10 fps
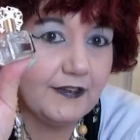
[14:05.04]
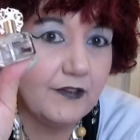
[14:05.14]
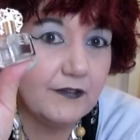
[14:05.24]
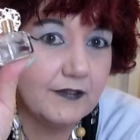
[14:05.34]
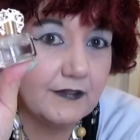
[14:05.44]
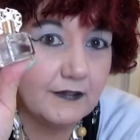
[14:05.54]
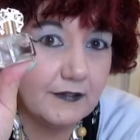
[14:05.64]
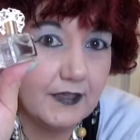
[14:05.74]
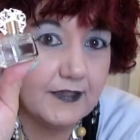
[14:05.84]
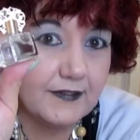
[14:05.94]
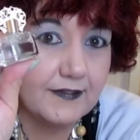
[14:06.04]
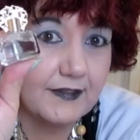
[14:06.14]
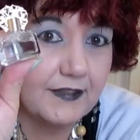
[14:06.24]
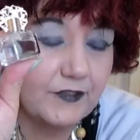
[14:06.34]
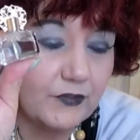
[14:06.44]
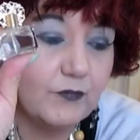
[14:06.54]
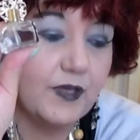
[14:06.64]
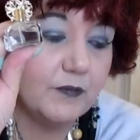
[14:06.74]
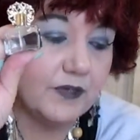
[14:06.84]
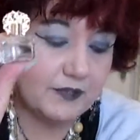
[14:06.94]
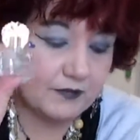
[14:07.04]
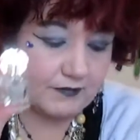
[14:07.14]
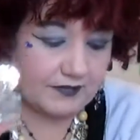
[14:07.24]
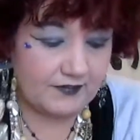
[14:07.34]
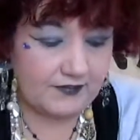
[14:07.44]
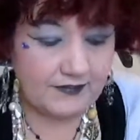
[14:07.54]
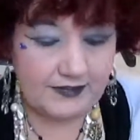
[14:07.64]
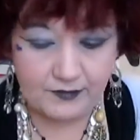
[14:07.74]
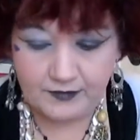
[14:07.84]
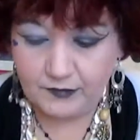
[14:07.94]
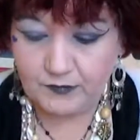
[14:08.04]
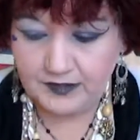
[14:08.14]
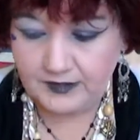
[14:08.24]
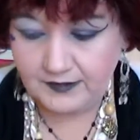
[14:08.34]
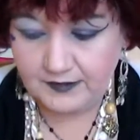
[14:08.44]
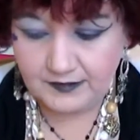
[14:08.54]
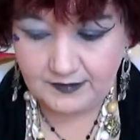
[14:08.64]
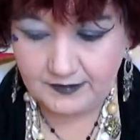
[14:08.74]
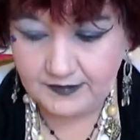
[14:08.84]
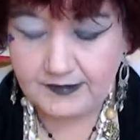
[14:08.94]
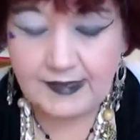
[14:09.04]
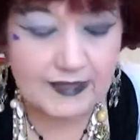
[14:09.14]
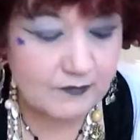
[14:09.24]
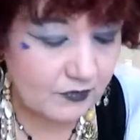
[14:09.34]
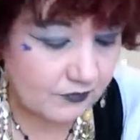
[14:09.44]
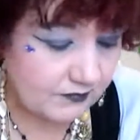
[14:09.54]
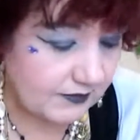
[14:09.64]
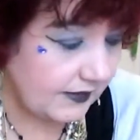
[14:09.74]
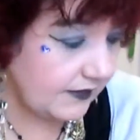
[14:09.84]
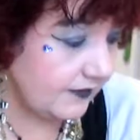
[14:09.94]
those little clots that you just wipe on your wrist to get a one time only